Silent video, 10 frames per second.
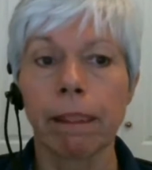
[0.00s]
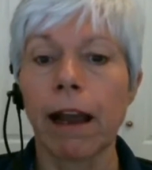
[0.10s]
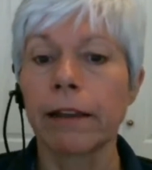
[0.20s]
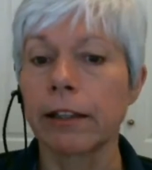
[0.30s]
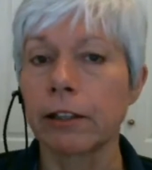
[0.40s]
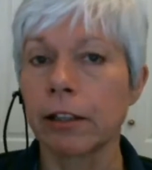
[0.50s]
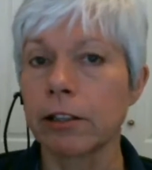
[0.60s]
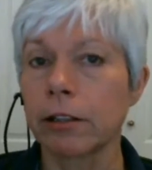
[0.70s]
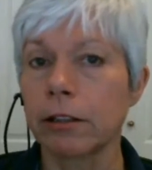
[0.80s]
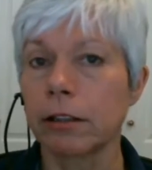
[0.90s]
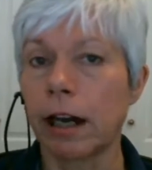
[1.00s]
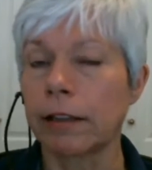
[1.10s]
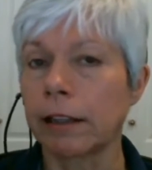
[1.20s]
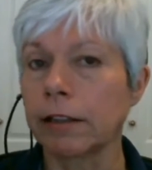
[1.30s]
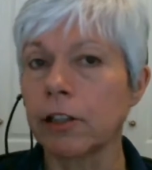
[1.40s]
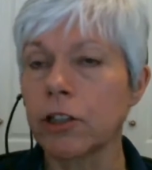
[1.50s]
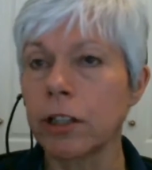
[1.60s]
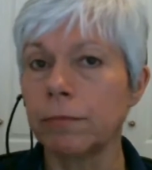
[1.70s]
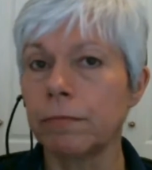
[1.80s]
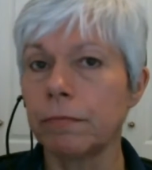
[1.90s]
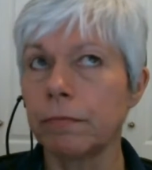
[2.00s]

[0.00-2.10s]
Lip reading: I think that she